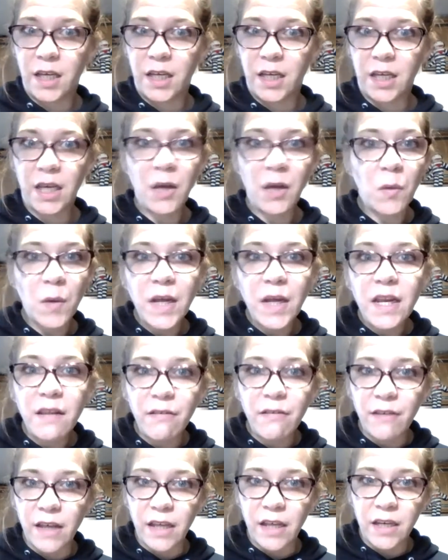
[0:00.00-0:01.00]
Get rid
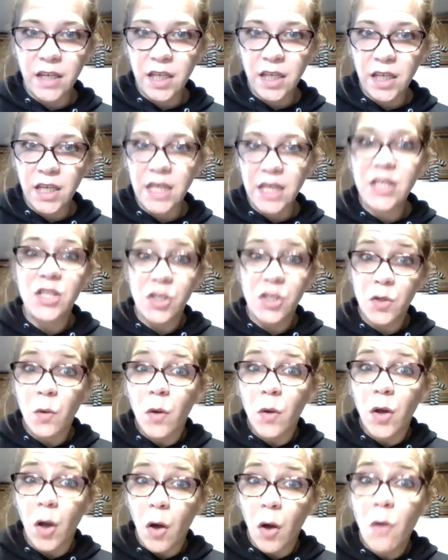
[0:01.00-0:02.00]
of it. It's
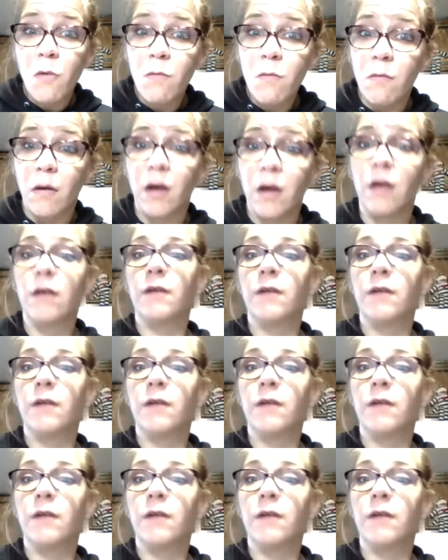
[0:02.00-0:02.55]
your home.